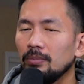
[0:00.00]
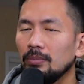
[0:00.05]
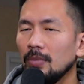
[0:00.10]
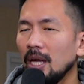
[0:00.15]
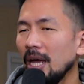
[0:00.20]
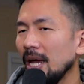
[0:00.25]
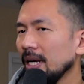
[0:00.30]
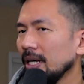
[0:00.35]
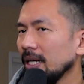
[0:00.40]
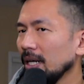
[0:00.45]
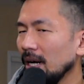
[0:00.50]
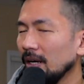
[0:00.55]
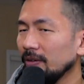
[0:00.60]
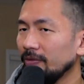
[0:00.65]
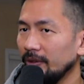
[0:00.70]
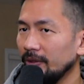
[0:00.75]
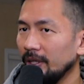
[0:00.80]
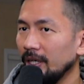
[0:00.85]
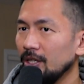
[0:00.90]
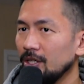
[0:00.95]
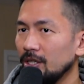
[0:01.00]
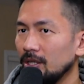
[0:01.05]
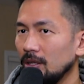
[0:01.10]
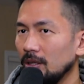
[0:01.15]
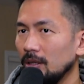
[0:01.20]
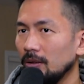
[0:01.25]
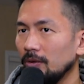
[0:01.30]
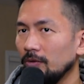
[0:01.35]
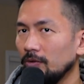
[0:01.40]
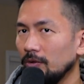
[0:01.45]
hey, can I finish
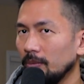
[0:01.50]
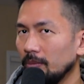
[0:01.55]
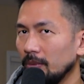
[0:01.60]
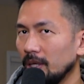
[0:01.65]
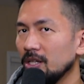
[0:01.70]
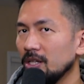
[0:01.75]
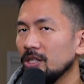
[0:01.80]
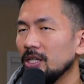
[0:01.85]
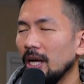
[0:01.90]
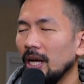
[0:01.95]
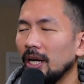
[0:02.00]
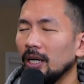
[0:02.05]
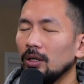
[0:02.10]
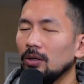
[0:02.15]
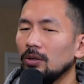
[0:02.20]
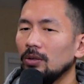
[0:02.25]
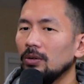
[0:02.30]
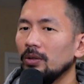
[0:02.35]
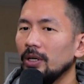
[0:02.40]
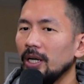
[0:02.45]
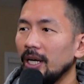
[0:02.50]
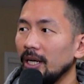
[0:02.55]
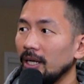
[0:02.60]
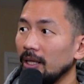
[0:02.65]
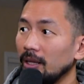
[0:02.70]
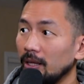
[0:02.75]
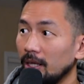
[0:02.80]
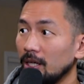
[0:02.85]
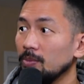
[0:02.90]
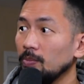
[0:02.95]
from this angle
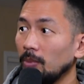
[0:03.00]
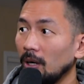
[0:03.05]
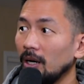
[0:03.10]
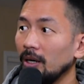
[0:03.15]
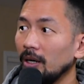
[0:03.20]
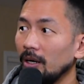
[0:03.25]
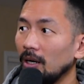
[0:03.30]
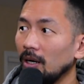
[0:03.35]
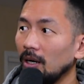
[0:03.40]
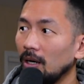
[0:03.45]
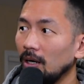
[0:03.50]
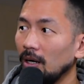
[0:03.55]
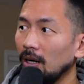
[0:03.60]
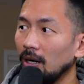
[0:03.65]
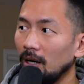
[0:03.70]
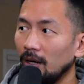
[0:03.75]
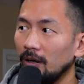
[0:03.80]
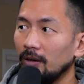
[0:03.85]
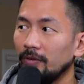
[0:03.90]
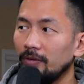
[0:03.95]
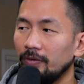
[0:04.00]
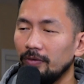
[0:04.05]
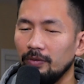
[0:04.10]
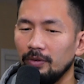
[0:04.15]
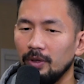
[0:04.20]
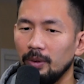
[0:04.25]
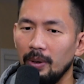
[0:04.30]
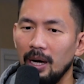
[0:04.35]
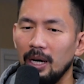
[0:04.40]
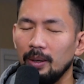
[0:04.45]
hitting this part
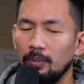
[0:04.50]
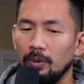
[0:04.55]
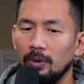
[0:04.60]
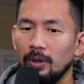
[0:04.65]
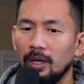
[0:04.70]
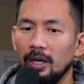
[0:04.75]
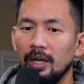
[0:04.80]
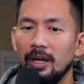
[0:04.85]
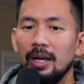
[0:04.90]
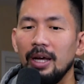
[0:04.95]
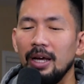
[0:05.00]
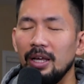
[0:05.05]
of the backboard?